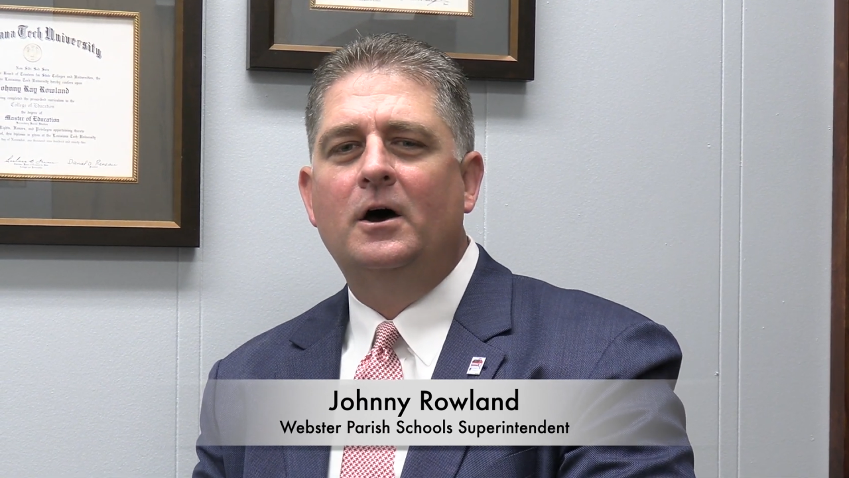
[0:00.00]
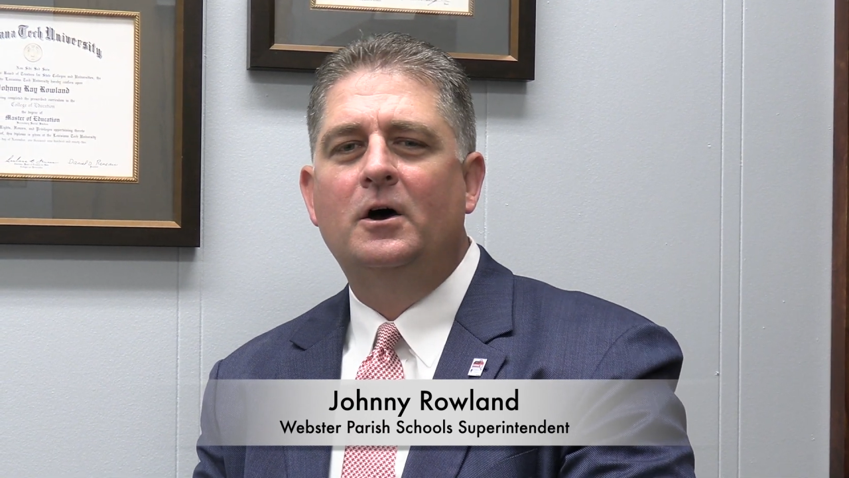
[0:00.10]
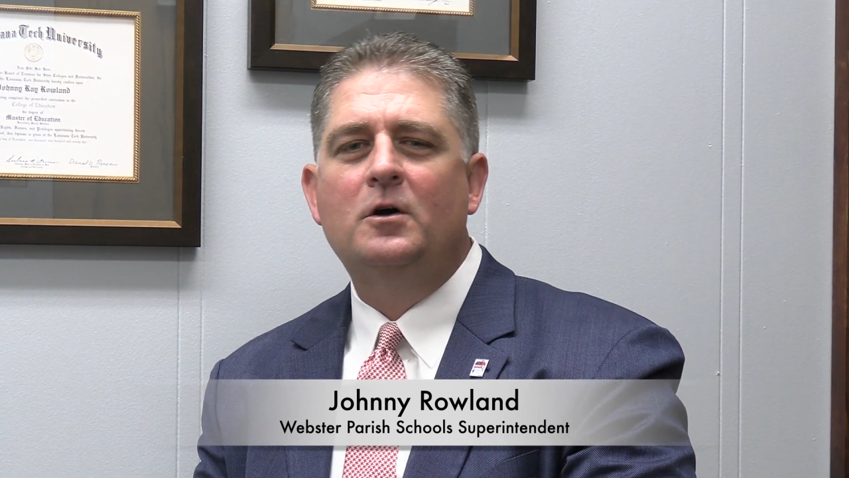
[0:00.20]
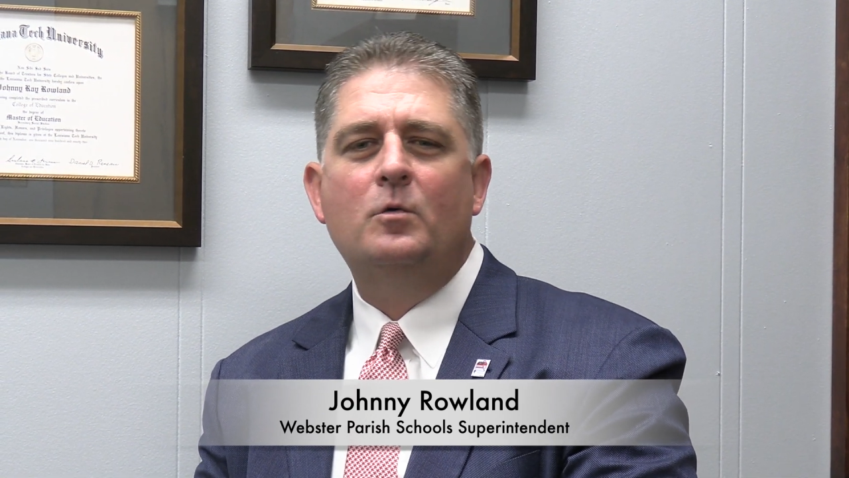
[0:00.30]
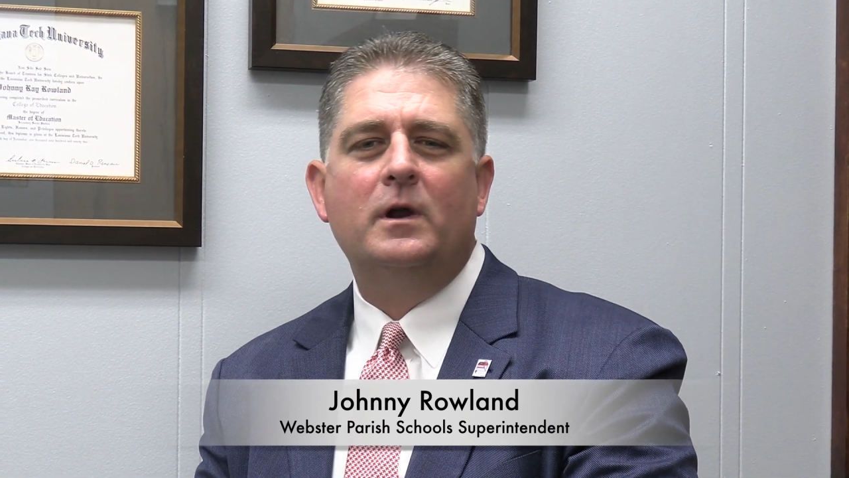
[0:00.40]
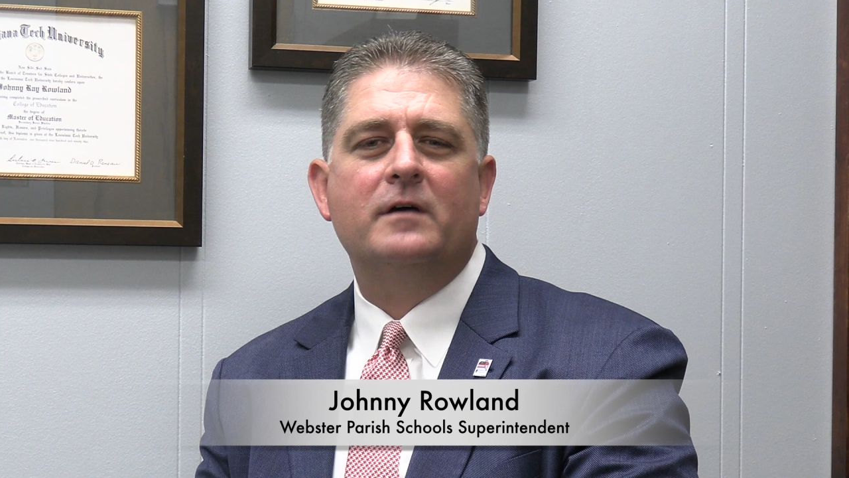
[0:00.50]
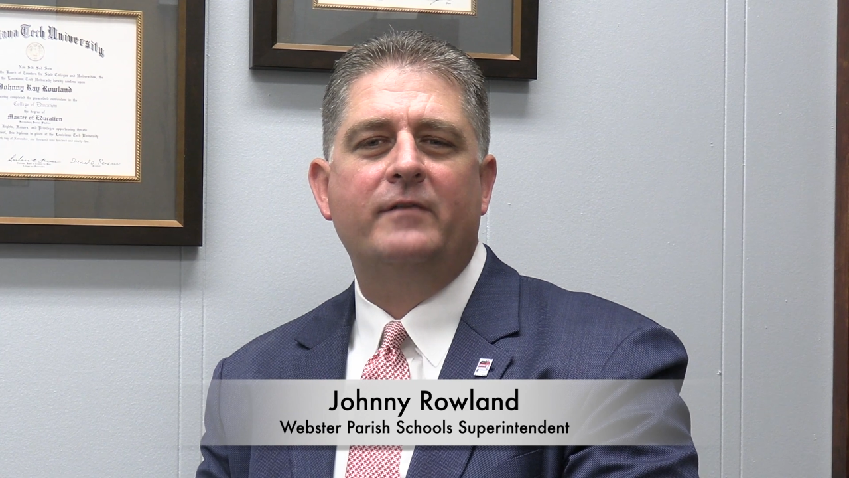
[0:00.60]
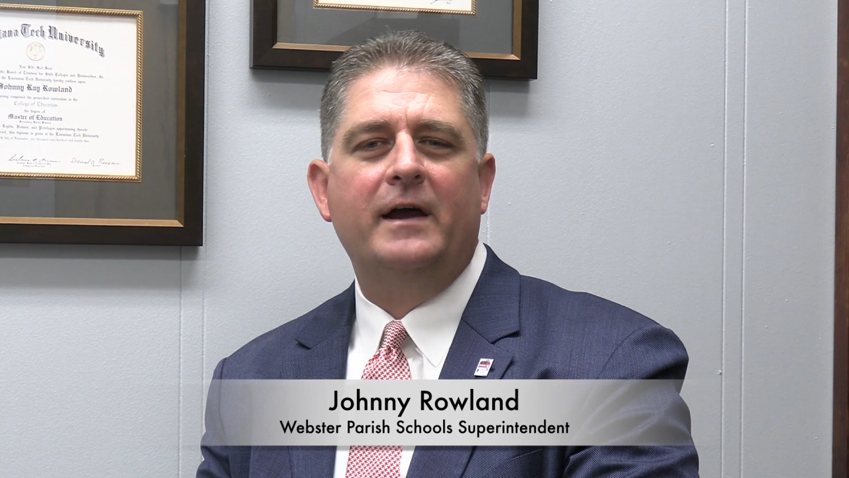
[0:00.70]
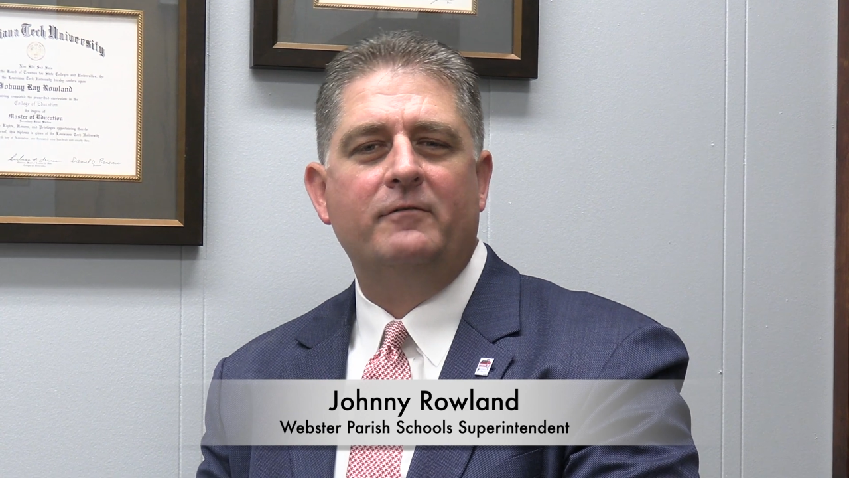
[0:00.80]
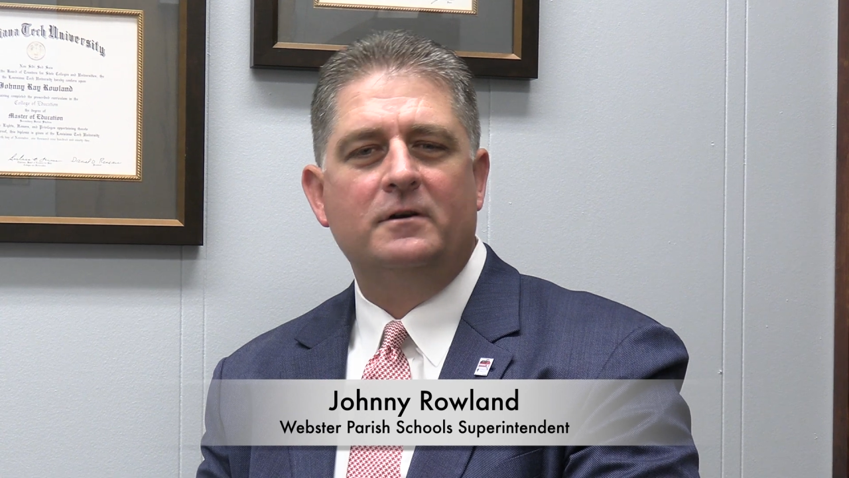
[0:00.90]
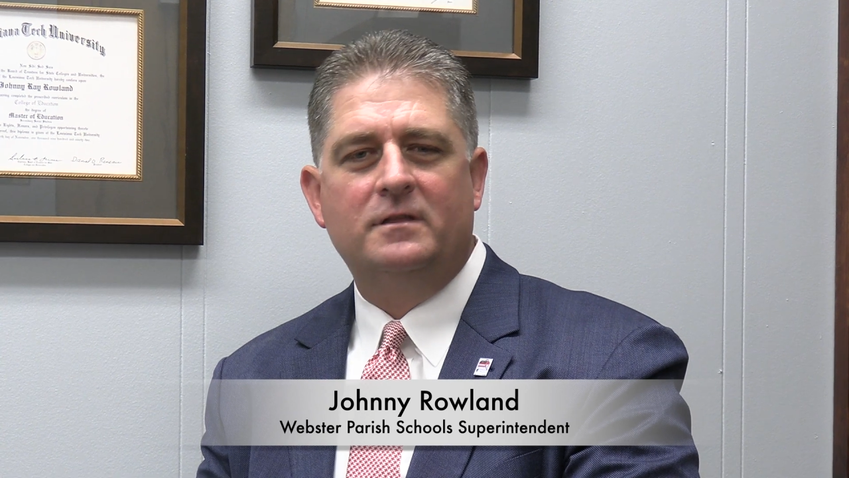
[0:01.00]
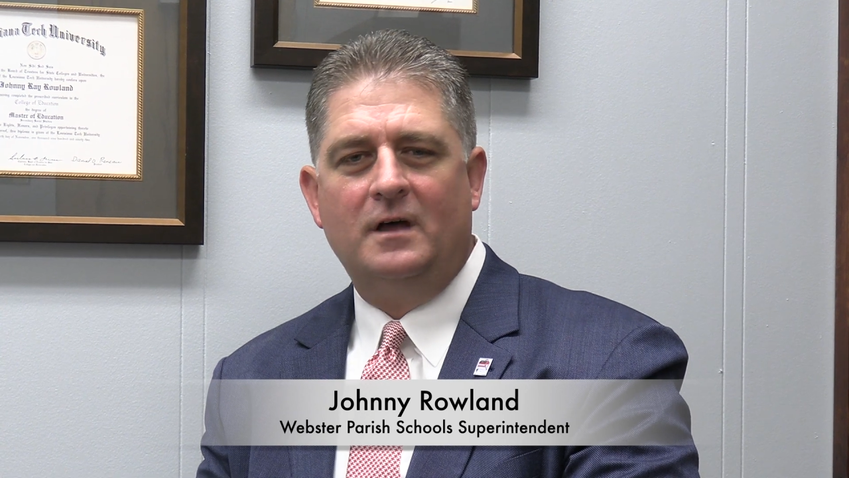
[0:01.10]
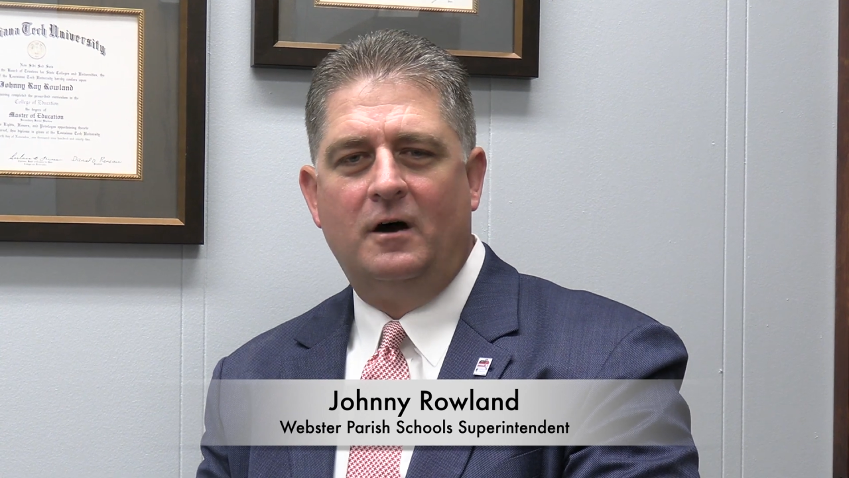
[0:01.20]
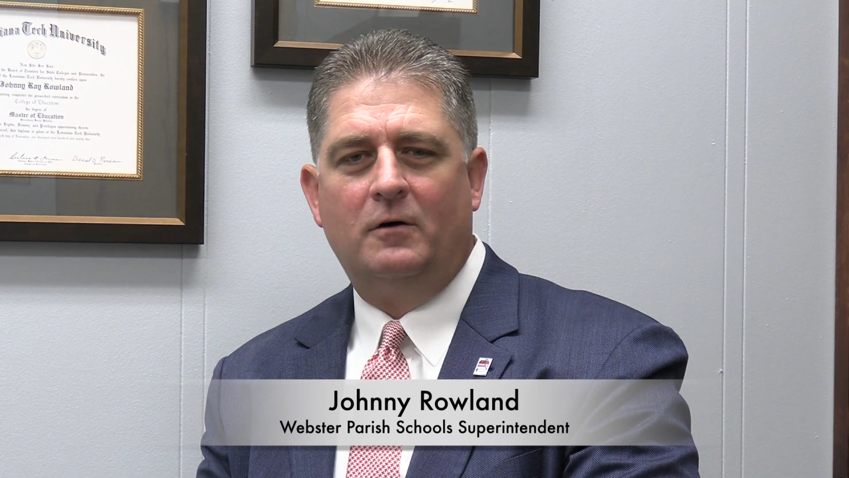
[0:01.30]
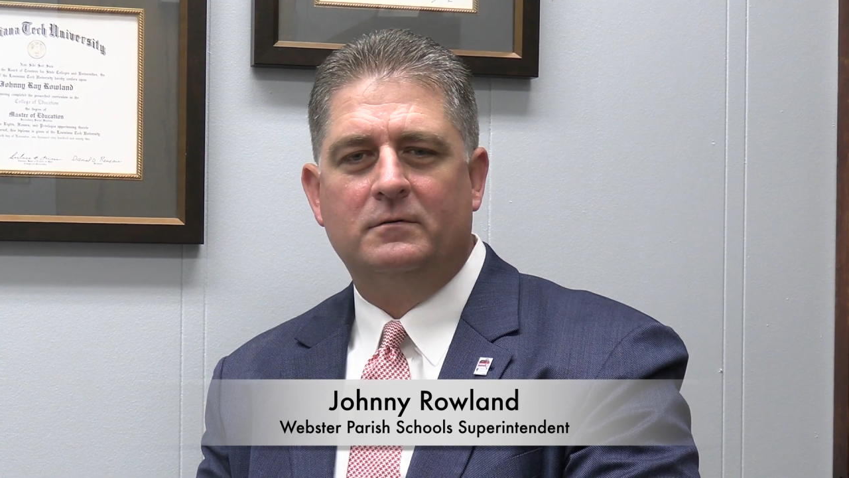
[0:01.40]
Who would have ever
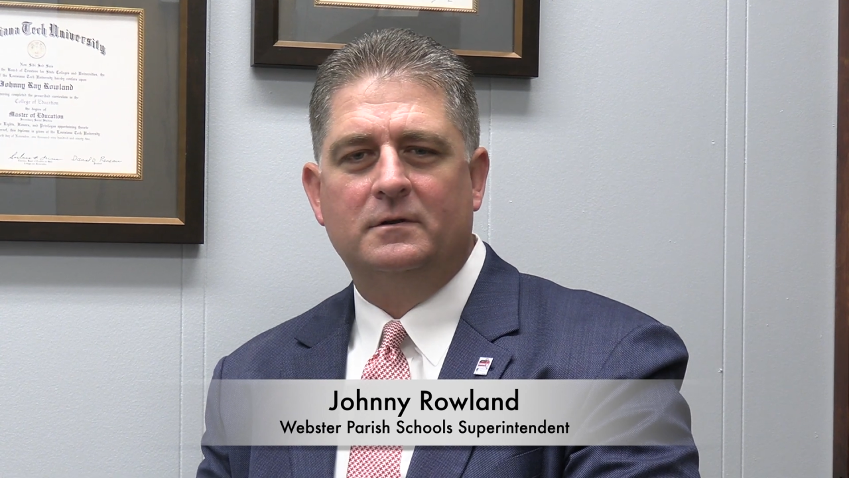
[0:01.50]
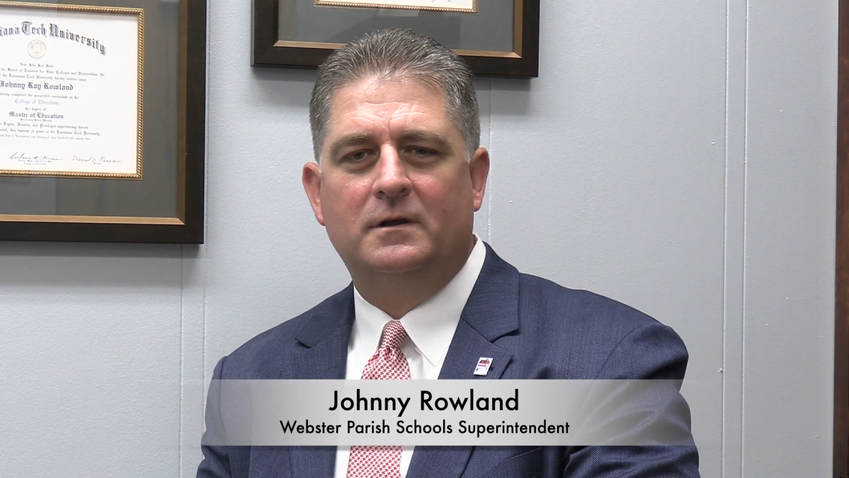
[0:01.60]
thought